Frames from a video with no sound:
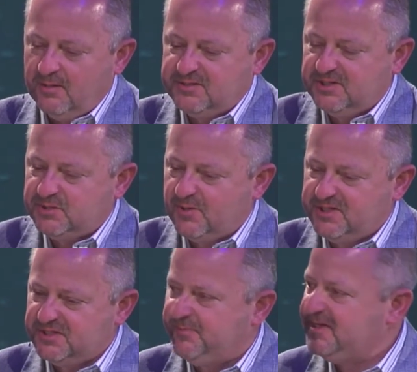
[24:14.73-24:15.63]

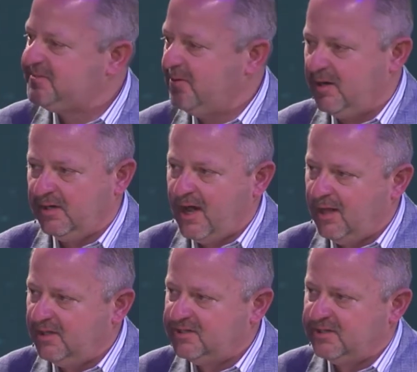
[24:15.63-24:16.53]
situations based upon our
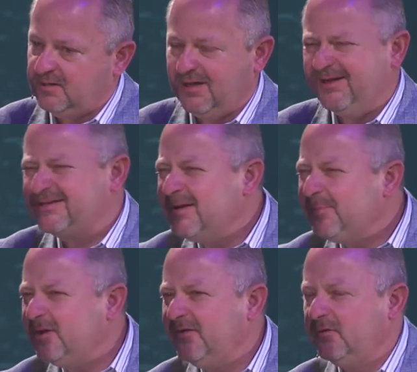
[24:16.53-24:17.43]
knowledge, and
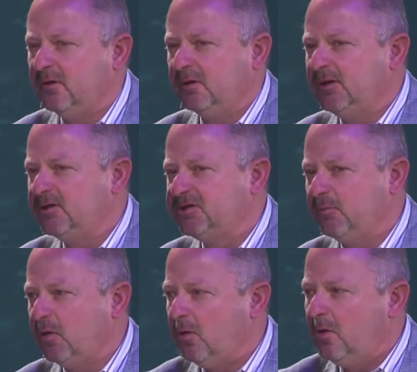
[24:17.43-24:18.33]
typically if you're in a leadership
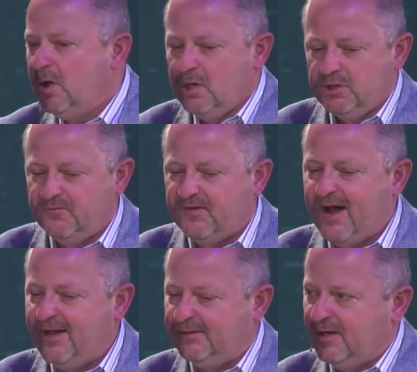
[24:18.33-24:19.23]
role, you've
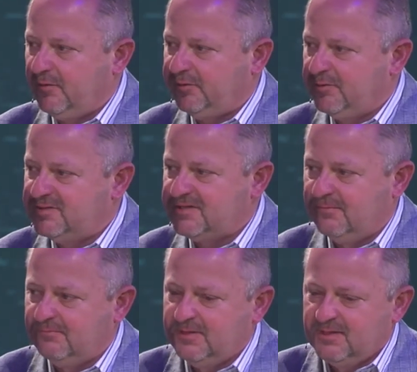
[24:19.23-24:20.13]
gotten there through
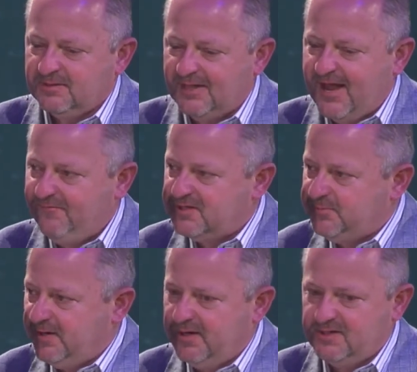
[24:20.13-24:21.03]
some life
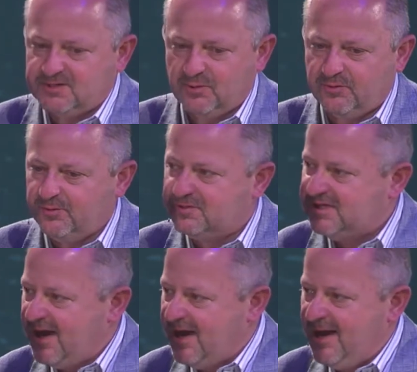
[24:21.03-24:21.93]
experience or through
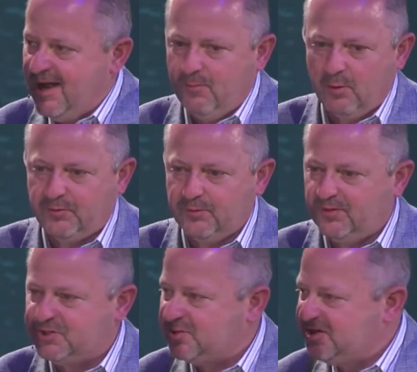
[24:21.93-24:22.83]
time or through
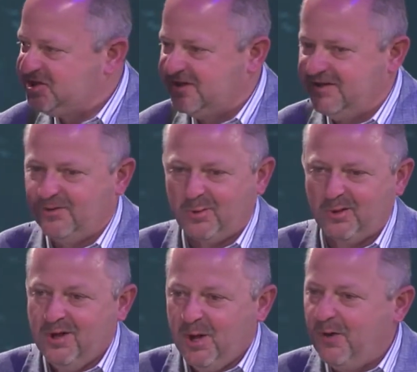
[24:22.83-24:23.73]
attrition
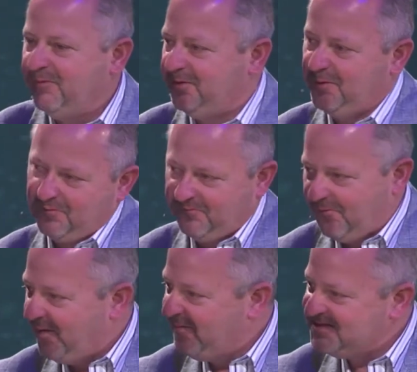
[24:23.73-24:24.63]
or hopefully through
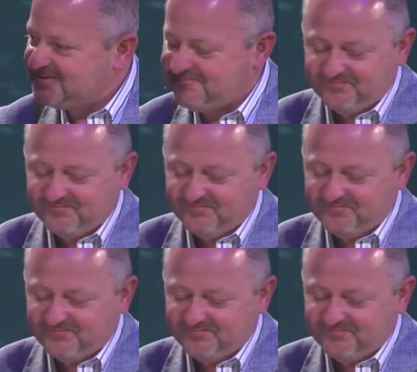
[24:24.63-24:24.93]
performance.